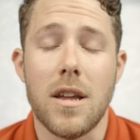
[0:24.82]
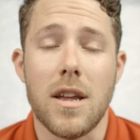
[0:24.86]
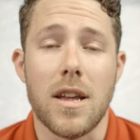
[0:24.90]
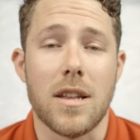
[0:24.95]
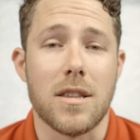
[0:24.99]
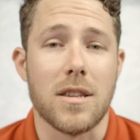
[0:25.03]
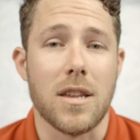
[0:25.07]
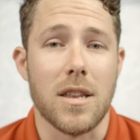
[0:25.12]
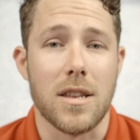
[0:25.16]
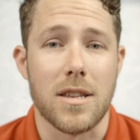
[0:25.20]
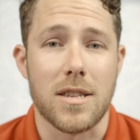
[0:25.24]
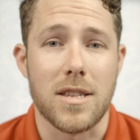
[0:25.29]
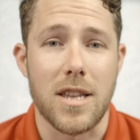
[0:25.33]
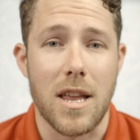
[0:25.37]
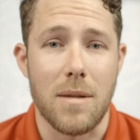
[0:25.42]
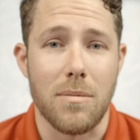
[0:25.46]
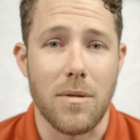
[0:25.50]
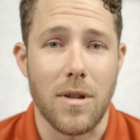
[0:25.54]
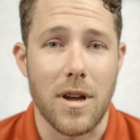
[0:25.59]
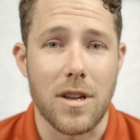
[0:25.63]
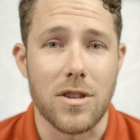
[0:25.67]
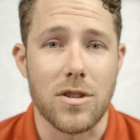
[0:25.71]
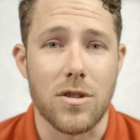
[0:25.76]
It's gonna
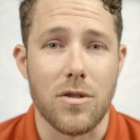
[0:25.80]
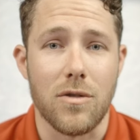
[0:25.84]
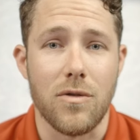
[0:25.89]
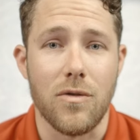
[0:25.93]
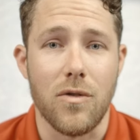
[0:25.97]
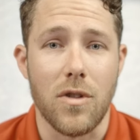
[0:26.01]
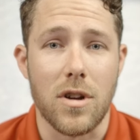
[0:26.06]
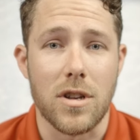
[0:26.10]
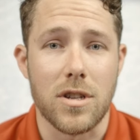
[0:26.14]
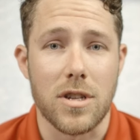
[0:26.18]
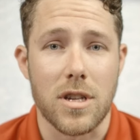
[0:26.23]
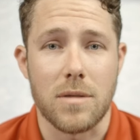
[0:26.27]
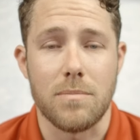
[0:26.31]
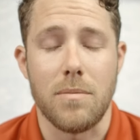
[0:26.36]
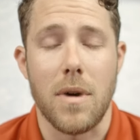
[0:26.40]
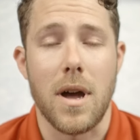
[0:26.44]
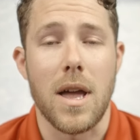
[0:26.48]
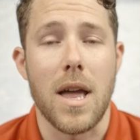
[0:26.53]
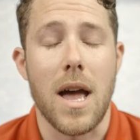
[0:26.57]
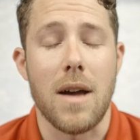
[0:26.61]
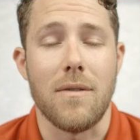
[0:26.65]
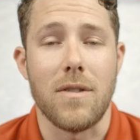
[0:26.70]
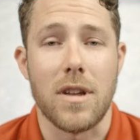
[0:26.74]
stabilize your foot just
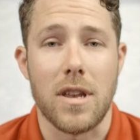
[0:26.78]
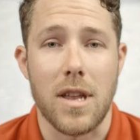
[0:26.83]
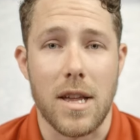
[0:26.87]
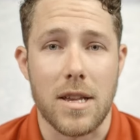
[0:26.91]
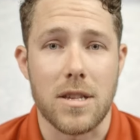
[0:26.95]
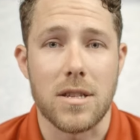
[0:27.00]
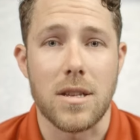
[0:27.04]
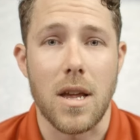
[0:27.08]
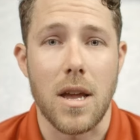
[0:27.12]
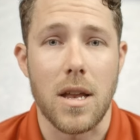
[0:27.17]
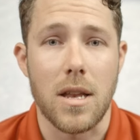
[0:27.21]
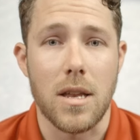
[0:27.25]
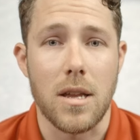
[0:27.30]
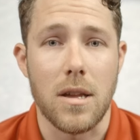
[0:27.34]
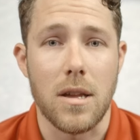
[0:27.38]
by having a nice tight